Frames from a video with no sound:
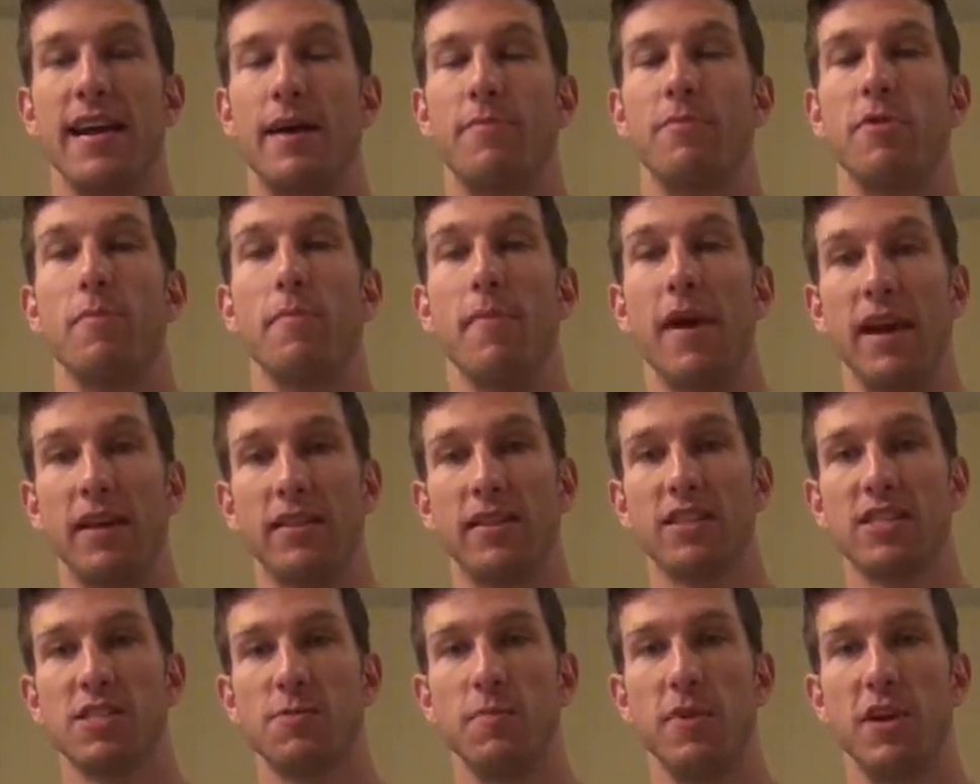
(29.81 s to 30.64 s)
and I'm gonna
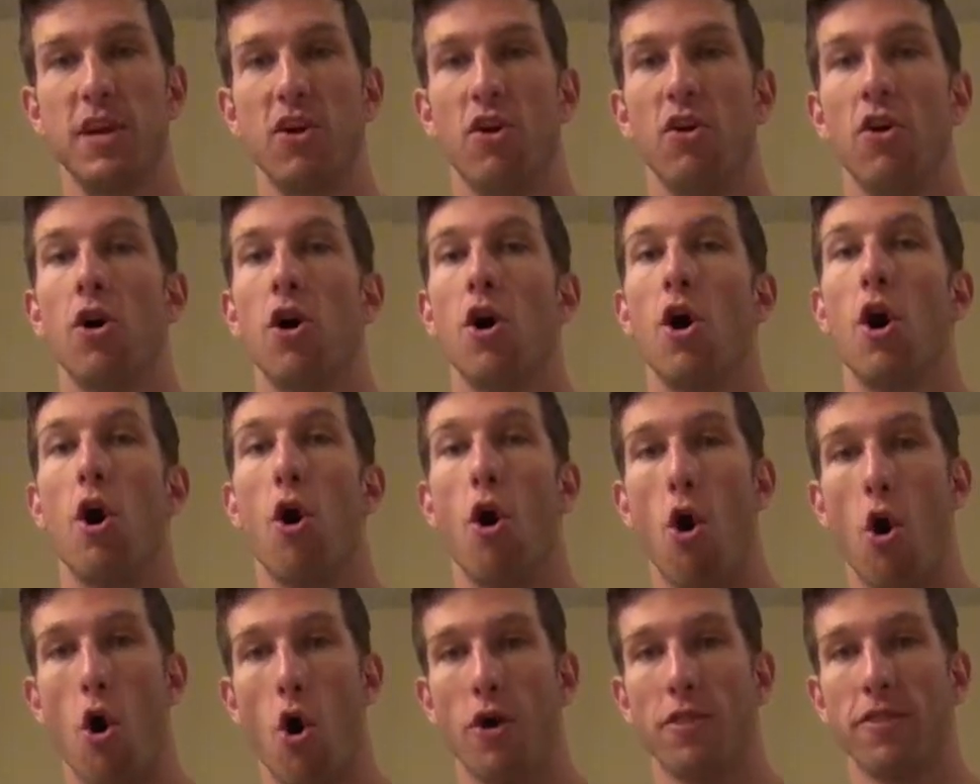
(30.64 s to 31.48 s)
make this meal
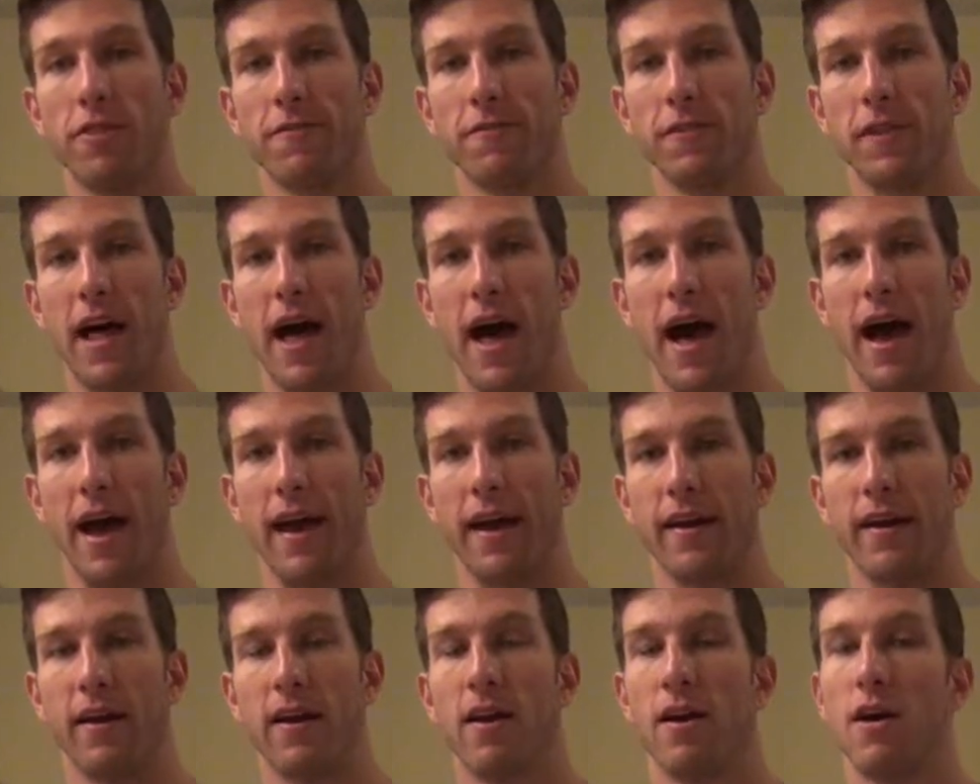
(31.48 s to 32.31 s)
on the
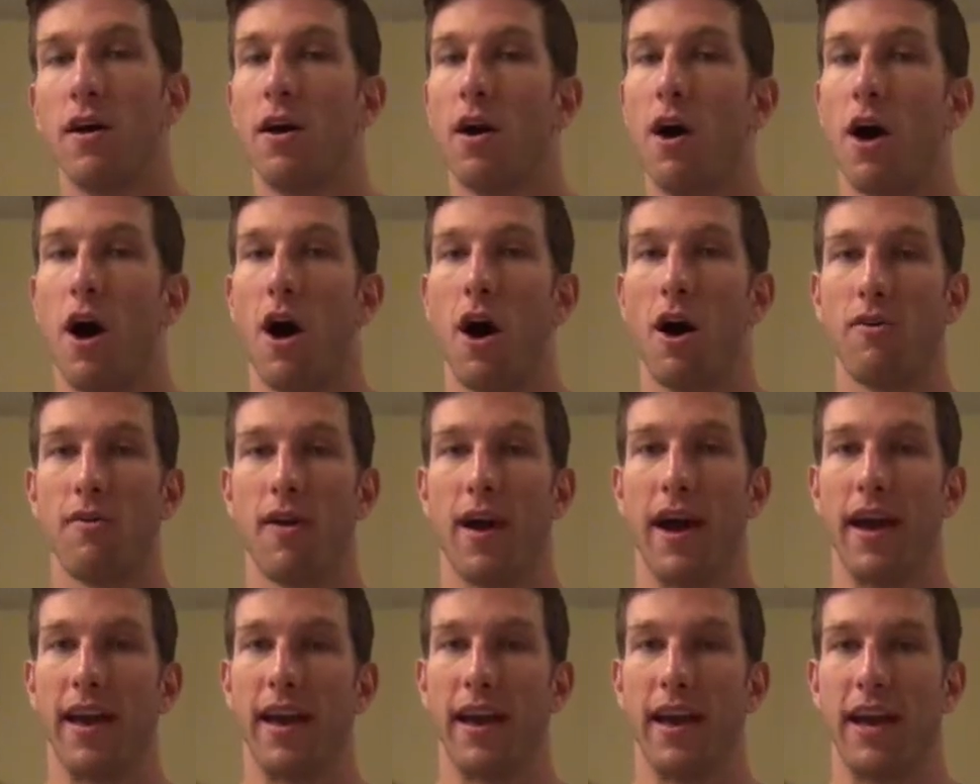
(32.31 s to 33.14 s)
fly
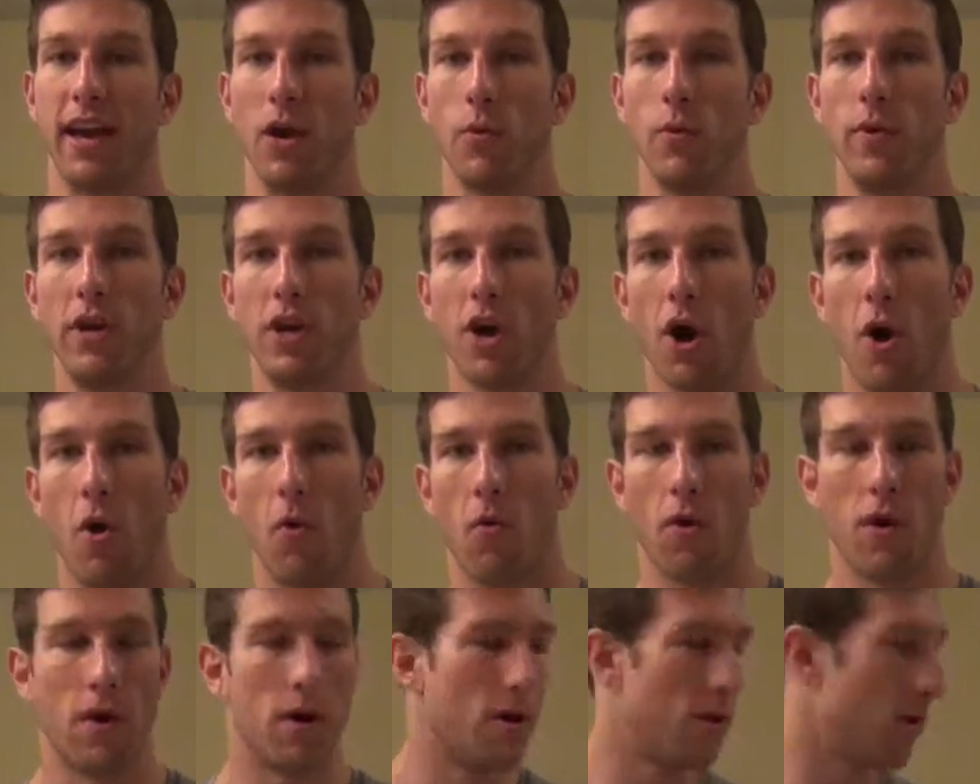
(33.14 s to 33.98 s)
right, here we
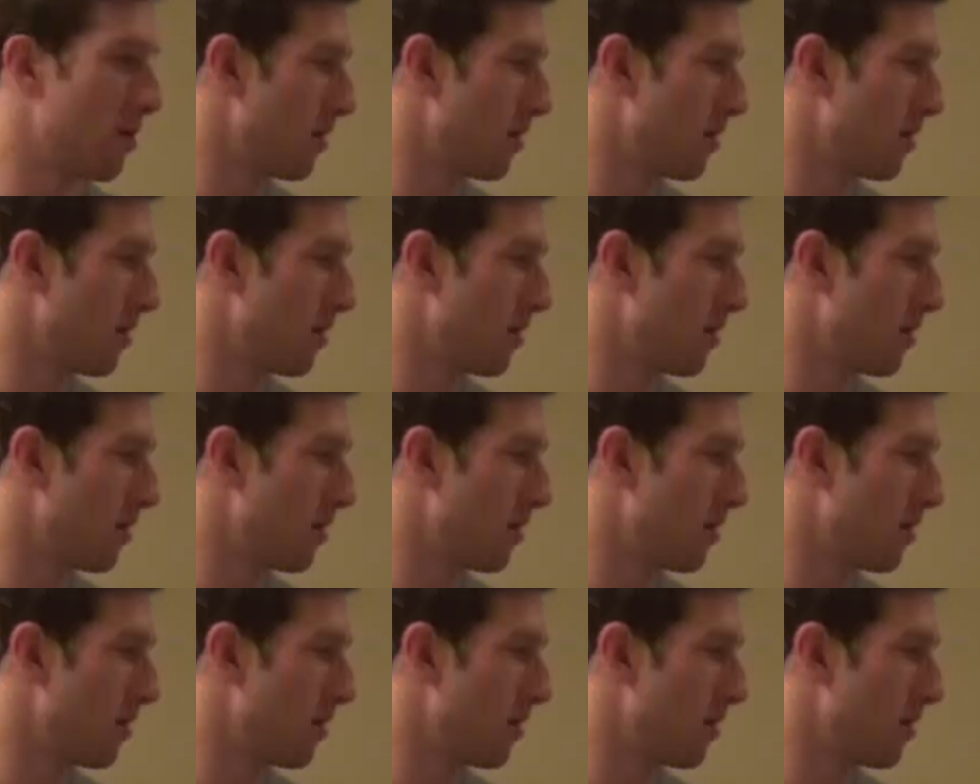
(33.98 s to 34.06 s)
go.